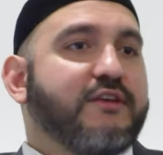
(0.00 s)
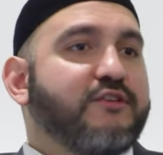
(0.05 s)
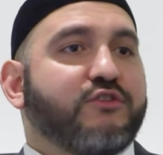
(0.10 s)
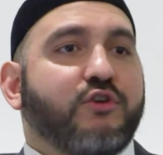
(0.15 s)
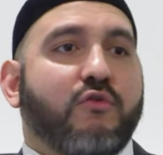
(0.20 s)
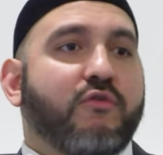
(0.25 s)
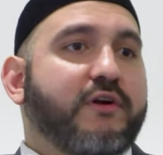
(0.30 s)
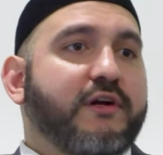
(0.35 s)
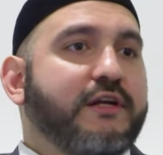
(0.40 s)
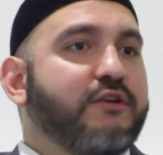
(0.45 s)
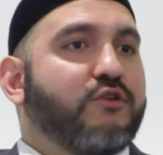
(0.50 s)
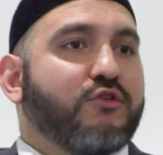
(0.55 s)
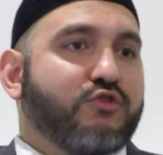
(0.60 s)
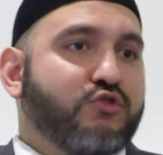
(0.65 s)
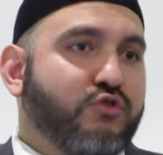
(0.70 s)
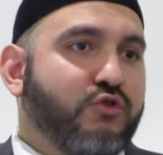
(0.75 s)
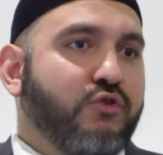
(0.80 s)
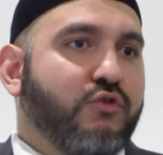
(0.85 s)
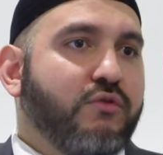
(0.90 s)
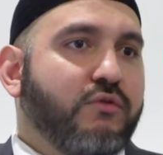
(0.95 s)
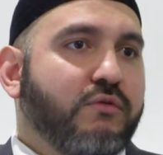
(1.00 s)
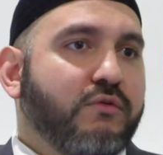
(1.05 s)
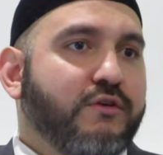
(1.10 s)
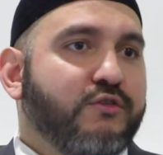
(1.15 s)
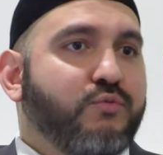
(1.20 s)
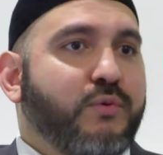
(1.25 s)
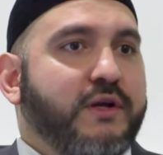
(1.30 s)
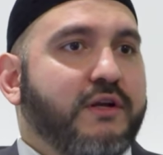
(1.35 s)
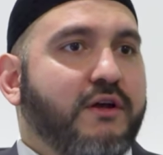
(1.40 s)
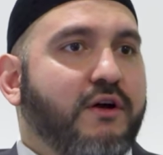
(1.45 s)
historically not true
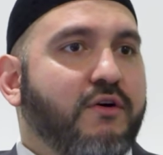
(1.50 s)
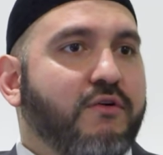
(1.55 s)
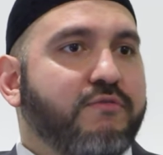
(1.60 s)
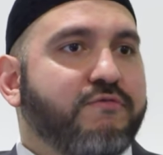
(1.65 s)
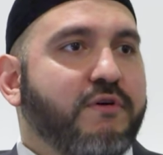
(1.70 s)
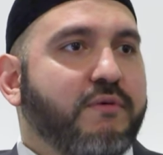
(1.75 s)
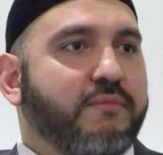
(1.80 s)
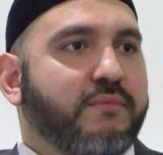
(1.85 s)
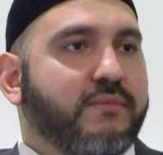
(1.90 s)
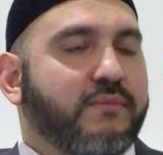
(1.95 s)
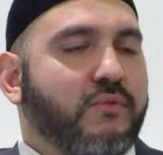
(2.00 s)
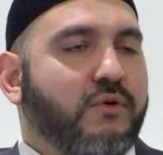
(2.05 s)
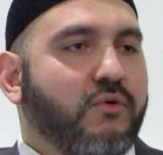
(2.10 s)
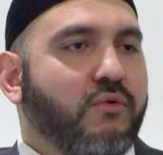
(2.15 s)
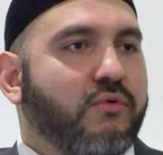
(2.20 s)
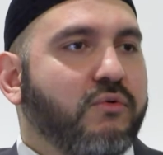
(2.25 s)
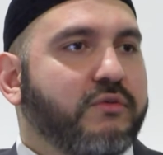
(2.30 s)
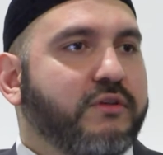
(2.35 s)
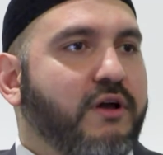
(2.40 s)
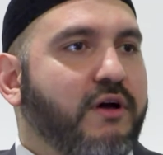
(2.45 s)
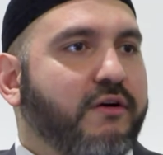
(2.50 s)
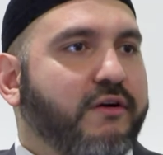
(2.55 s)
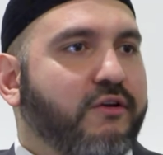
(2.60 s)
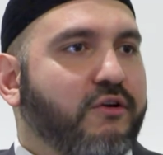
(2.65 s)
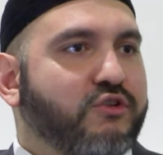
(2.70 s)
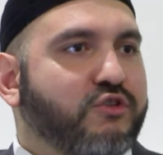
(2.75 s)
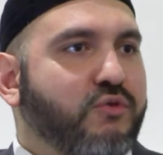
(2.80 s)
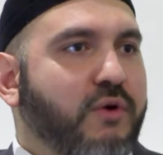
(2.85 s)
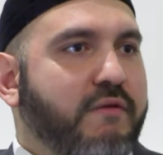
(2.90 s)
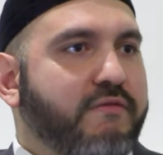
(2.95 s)
because we know from all the
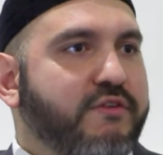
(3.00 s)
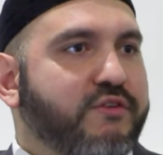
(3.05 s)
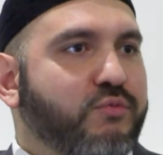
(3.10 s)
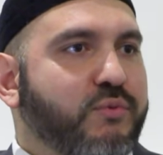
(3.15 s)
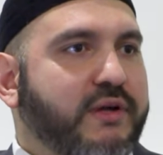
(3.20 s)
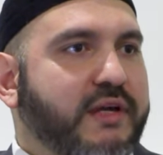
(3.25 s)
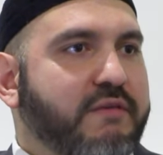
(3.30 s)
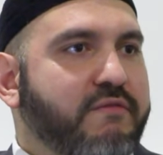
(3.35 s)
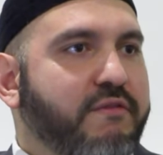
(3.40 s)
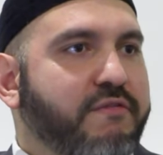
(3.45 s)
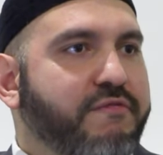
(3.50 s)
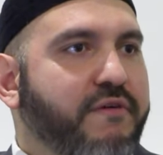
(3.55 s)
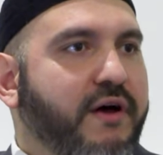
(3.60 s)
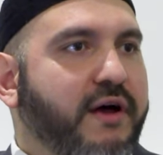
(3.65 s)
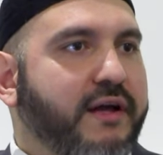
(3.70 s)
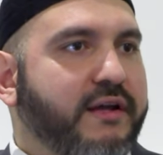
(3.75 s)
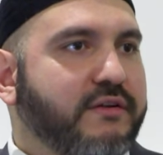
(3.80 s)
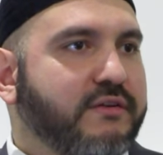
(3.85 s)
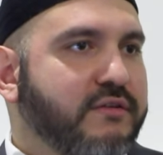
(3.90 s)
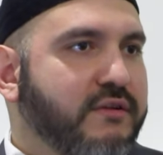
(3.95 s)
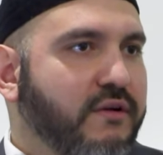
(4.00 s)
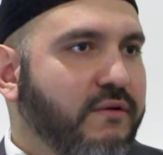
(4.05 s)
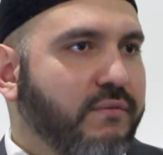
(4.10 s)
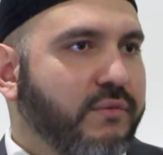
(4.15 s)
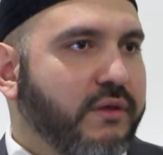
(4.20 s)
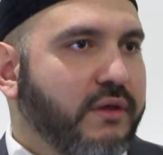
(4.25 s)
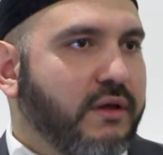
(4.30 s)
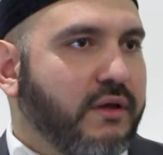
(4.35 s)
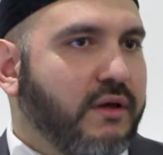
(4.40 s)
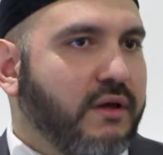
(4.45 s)
archaeological evidence we can ever find
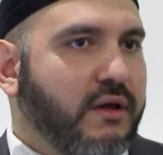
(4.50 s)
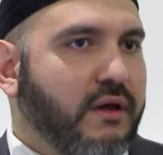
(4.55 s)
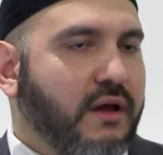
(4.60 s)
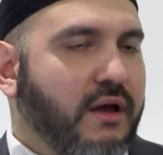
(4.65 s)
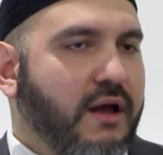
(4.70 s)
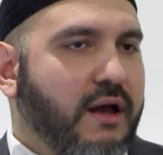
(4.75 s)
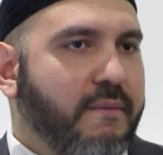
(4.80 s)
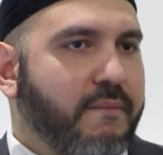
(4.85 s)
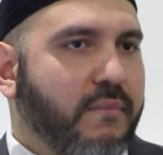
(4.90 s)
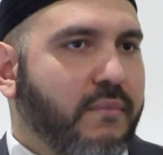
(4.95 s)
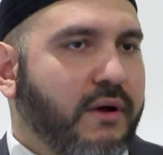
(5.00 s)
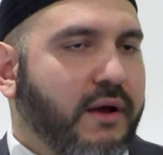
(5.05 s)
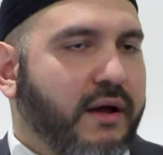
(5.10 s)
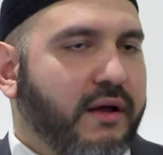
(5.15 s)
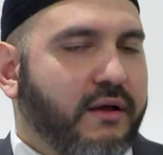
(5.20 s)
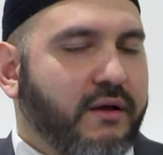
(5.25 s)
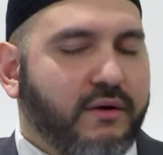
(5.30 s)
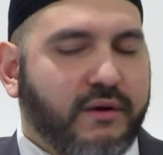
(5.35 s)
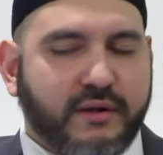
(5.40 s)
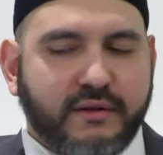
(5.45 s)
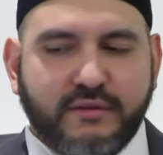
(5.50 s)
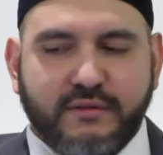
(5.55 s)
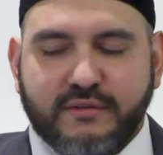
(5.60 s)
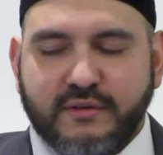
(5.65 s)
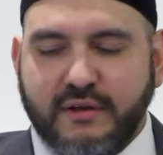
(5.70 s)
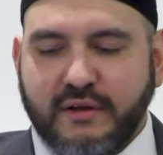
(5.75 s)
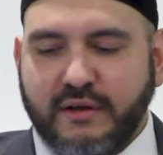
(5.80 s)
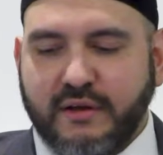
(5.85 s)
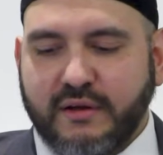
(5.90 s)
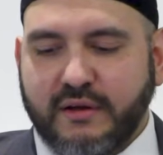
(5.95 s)
um, and
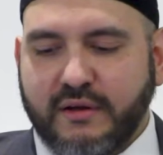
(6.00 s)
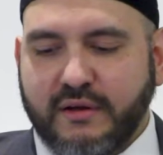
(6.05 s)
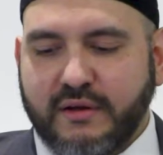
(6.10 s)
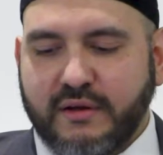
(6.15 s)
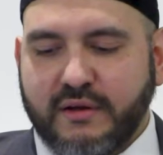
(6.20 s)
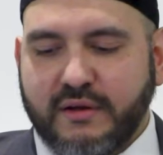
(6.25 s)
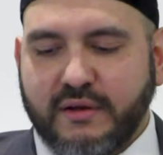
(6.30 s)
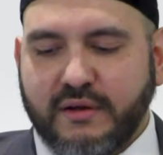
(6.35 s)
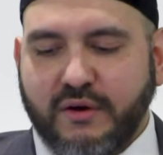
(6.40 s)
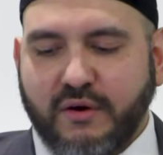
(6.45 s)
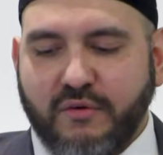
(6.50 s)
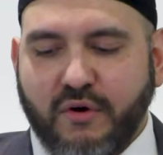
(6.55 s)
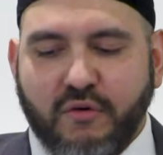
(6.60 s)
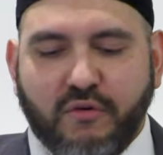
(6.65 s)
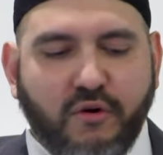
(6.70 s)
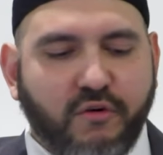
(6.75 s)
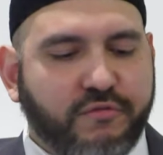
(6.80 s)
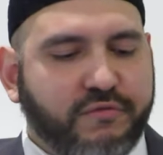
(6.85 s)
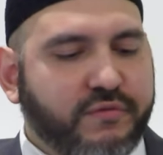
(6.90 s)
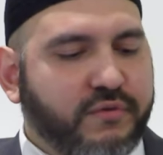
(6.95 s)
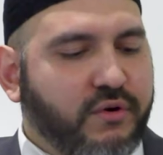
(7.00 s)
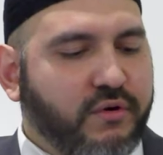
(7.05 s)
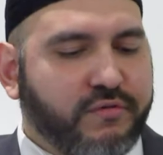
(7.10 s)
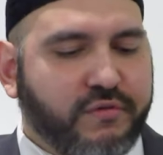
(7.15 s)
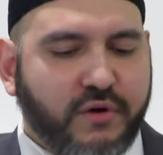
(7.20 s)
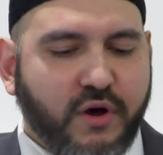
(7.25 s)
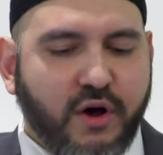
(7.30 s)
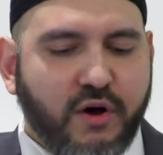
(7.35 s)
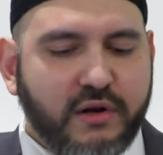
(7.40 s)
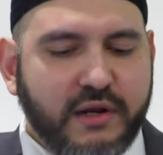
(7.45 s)
uh, of, of
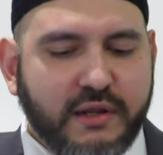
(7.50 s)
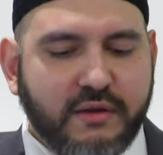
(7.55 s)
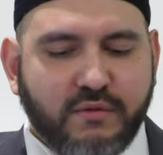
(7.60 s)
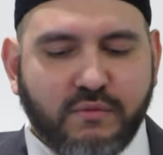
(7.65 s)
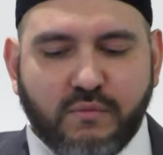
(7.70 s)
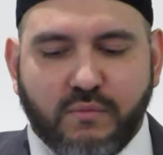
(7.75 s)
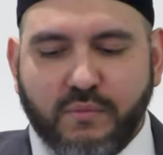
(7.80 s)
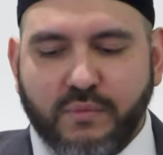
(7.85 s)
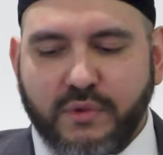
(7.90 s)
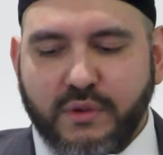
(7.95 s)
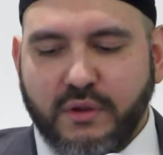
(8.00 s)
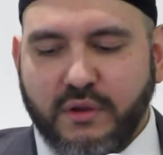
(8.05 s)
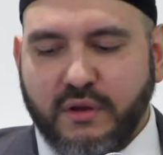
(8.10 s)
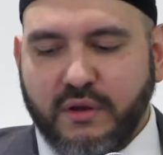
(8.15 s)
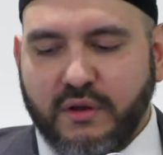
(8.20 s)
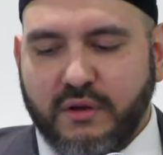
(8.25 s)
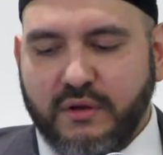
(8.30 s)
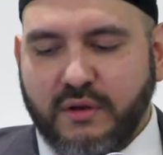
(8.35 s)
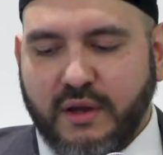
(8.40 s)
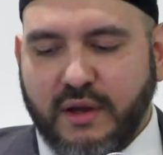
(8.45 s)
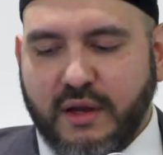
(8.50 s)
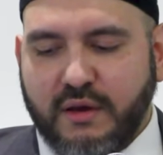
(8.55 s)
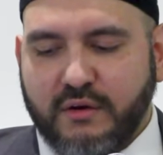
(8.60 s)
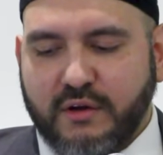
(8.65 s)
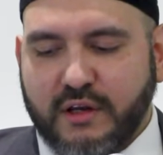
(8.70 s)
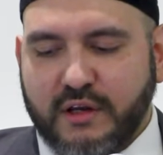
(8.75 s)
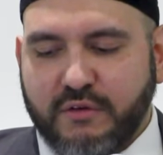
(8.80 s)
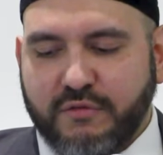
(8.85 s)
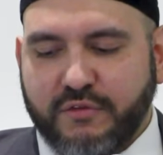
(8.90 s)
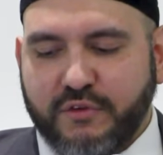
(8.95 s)
early uh,
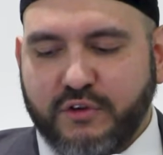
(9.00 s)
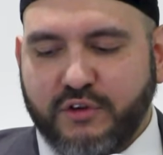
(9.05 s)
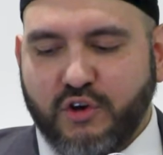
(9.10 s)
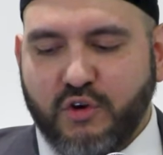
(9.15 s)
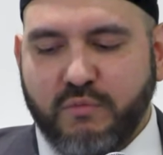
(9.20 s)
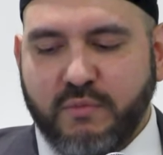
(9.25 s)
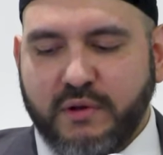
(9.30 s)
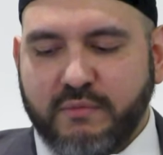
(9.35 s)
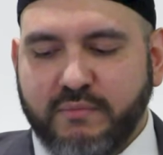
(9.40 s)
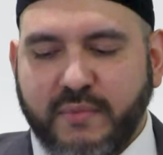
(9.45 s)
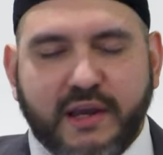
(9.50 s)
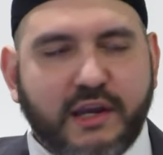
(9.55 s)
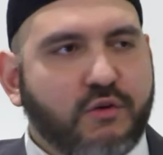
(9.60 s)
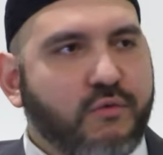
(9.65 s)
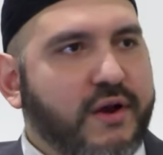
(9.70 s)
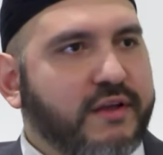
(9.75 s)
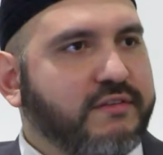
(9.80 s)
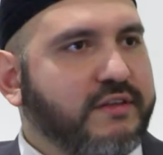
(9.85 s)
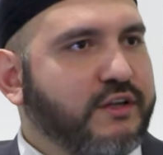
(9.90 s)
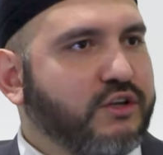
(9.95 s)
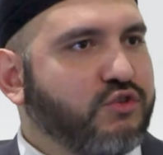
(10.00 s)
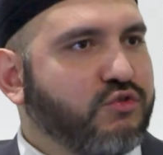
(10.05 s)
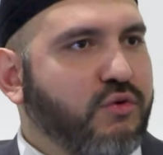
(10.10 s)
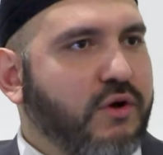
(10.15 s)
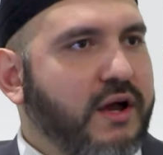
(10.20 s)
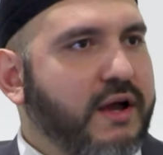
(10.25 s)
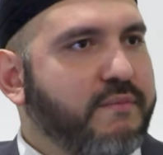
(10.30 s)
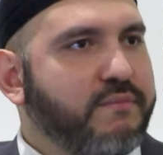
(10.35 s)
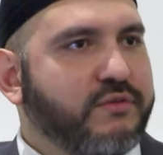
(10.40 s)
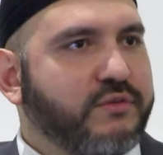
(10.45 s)
kind of human migrating
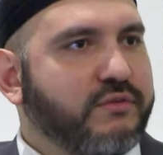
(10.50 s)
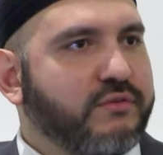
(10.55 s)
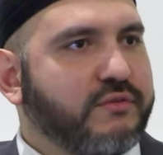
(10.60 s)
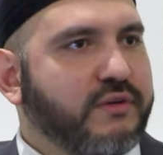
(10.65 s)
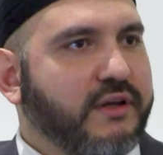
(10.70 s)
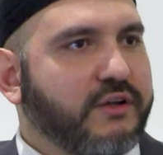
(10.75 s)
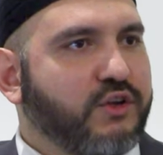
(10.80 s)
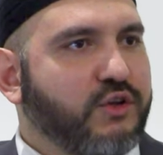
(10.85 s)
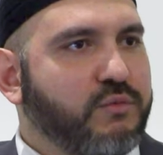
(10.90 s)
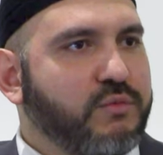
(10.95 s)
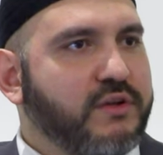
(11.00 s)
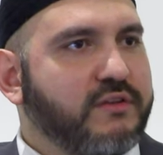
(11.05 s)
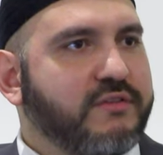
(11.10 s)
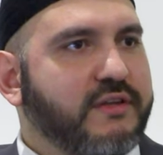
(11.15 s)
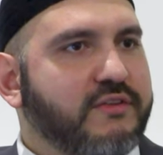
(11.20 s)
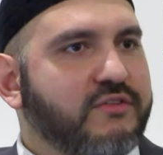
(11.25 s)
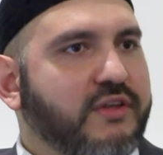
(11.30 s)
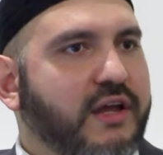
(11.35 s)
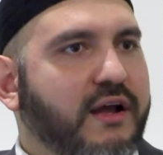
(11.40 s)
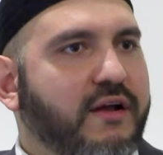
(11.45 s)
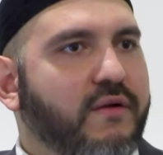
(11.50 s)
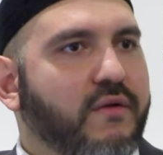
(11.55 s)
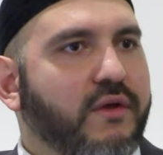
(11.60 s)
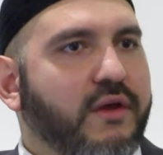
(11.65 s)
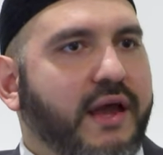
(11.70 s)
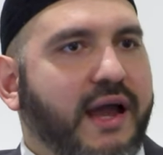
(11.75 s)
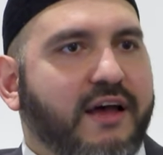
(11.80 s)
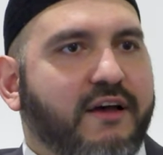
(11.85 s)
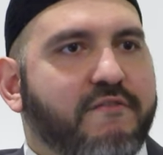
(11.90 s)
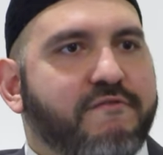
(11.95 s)
tribes and, and communities that,
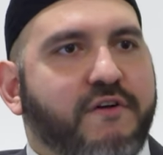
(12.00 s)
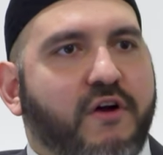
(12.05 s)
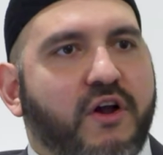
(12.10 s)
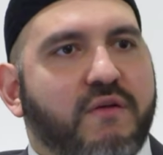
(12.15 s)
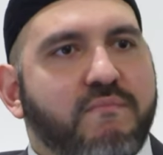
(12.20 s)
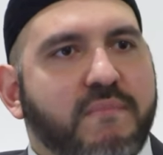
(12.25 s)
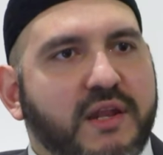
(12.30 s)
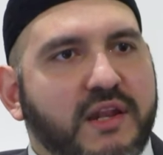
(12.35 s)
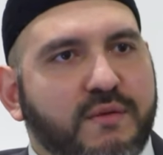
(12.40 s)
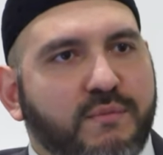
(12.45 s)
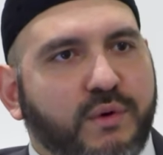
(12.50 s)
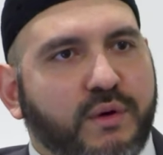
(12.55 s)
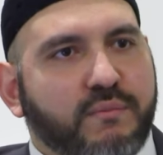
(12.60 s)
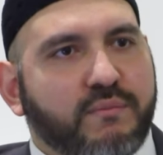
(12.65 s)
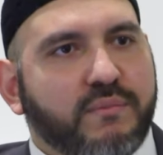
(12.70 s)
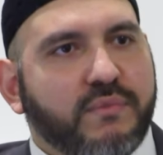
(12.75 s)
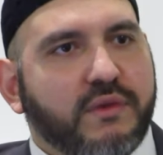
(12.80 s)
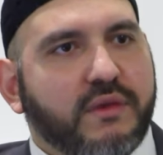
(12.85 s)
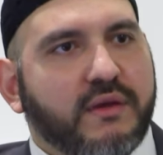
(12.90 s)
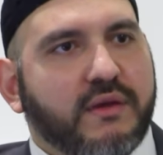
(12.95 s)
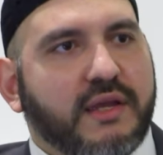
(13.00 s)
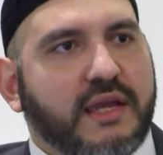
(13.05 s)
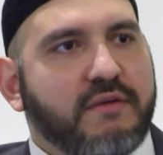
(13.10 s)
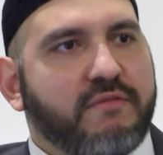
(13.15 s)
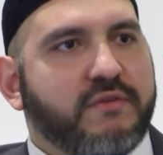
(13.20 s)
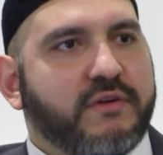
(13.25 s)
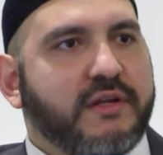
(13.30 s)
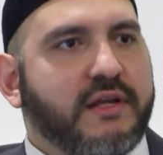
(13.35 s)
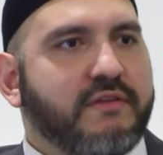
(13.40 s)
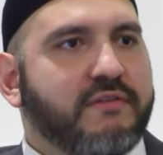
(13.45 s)
at a very minimum,
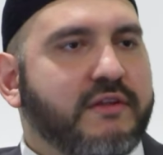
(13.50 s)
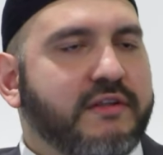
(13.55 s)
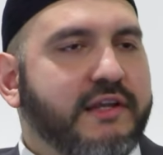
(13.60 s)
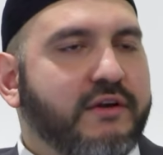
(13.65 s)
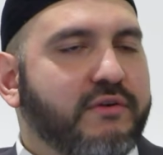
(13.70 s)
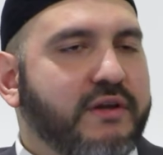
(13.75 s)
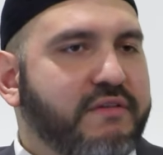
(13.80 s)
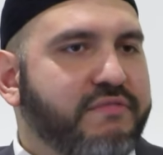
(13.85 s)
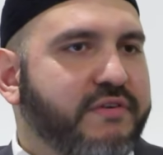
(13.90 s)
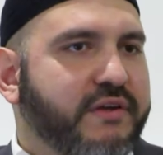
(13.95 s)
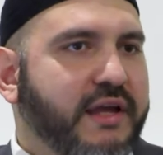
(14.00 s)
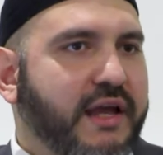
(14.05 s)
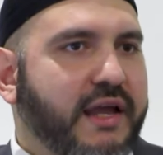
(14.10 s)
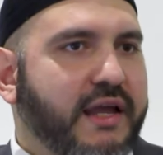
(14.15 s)
even in the Neolithic